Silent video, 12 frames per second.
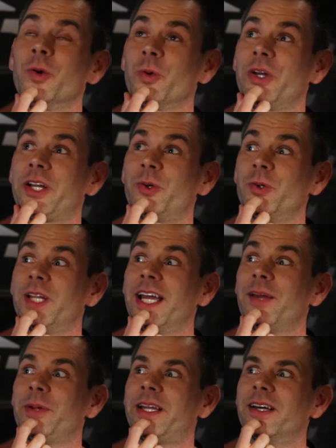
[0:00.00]
really cool
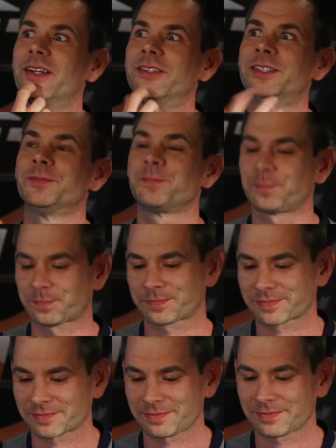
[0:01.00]
day, because
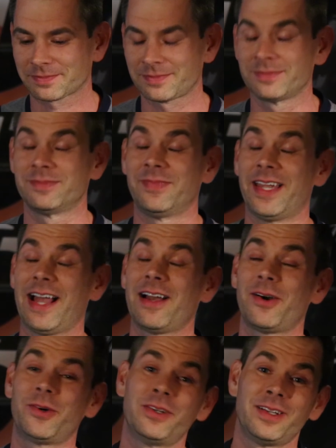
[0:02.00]

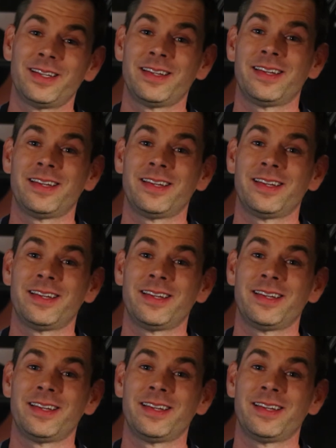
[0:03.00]
now,